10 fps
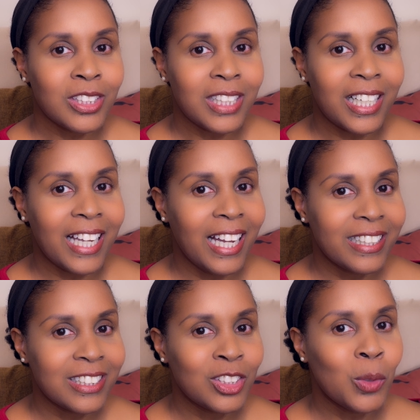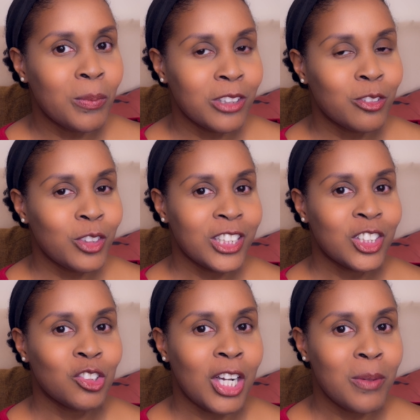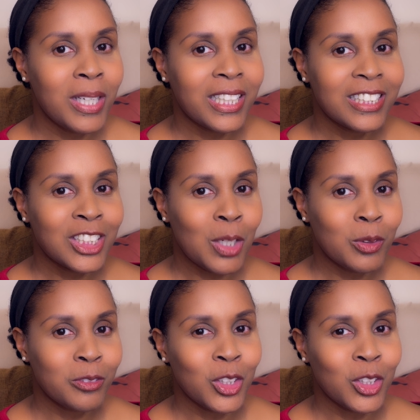again, don't be afraid to try making some of